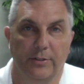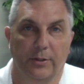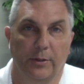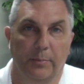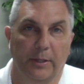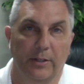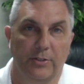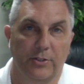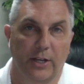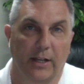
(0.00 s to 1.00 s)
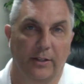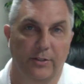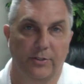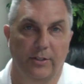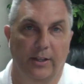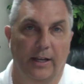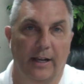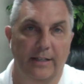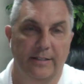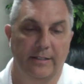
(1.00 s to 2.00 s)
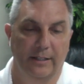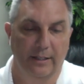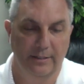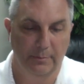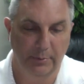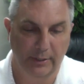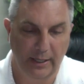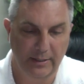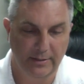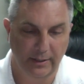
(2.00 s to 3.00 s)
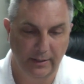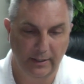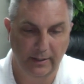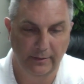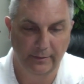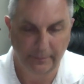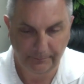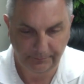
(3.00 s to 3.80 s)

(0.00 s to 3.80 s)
So the biggest challenge that I see as it pertains to this